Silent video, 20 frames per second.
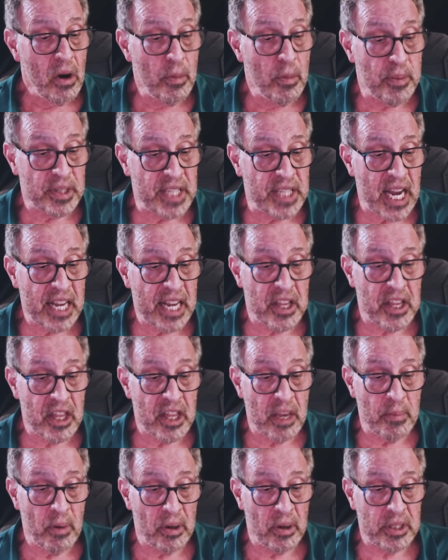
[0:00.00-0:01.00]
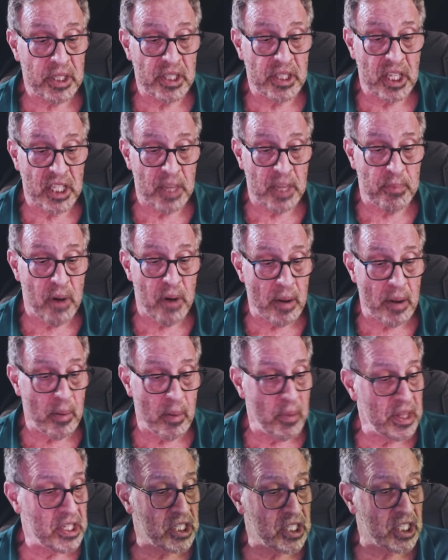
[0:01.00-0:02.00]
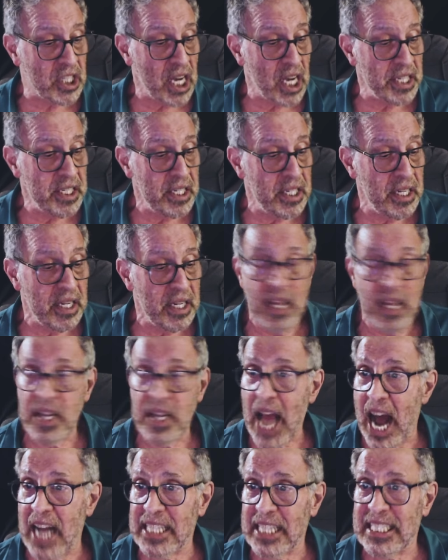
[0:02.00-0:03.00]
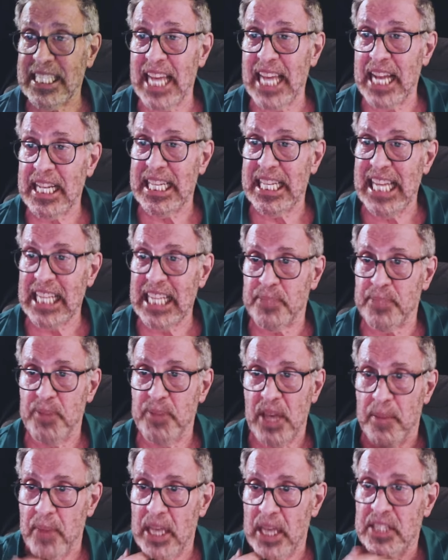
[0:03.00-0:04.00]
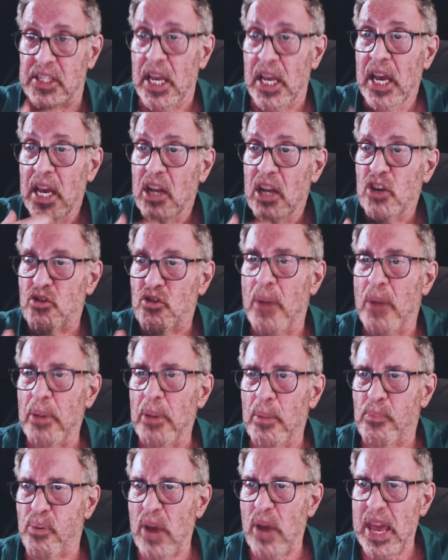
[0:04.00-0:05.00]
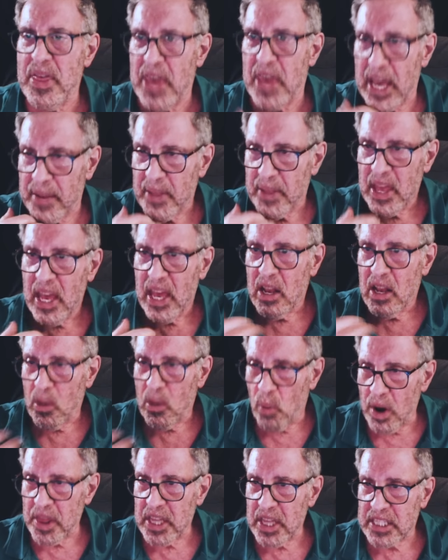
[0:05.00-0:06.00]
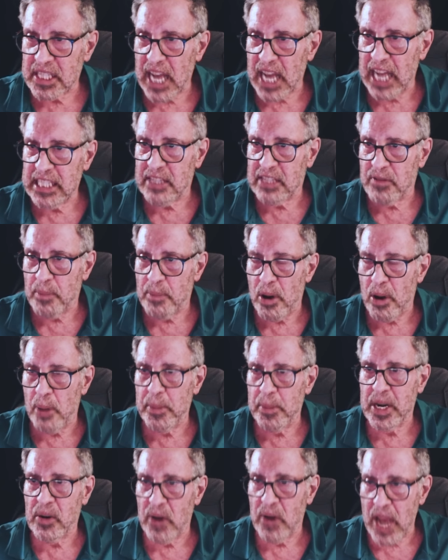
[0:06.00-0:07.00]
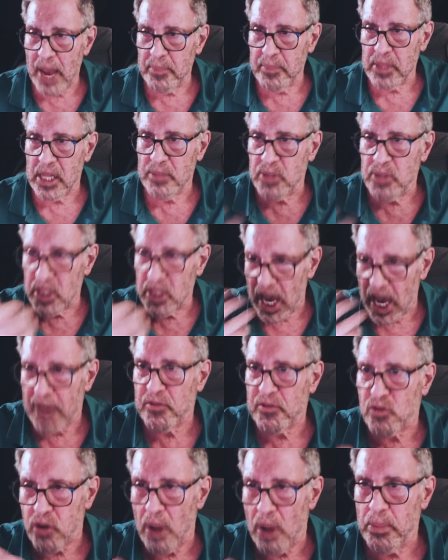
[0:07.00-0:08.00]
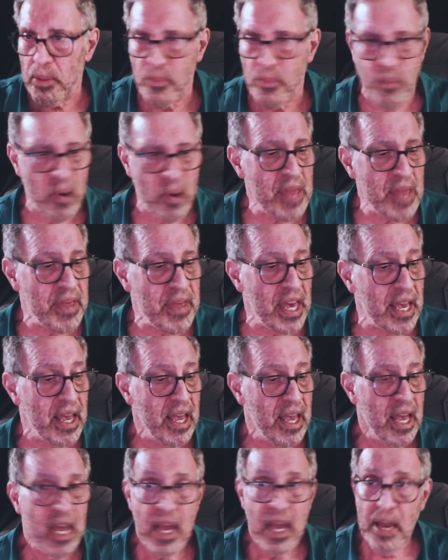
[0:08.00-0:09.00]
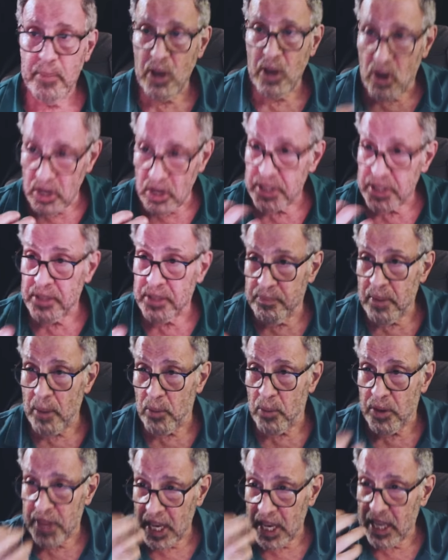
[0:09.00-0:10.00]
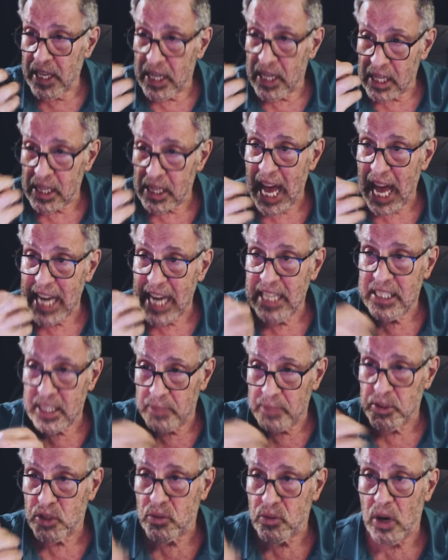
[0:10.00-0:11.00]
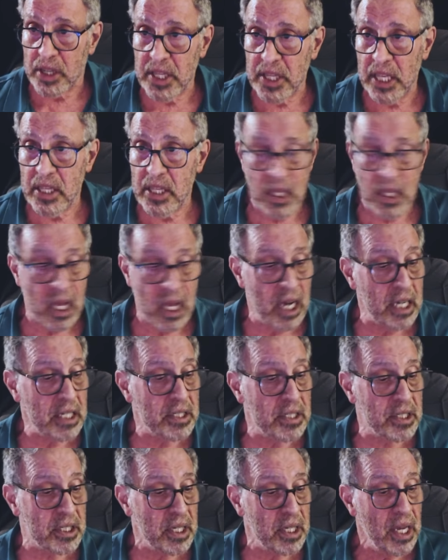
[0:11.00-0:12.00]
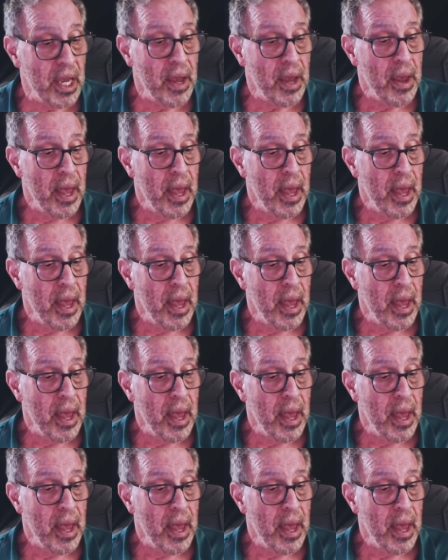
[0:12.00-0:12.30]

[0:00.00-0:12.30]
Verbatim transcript: who presented to the emergency department with sudden onset dyspnea, means trouble breathing. One of the signs of a pulmonary embolism is you have trouble breathing because remember the clot is obstructing the lungs.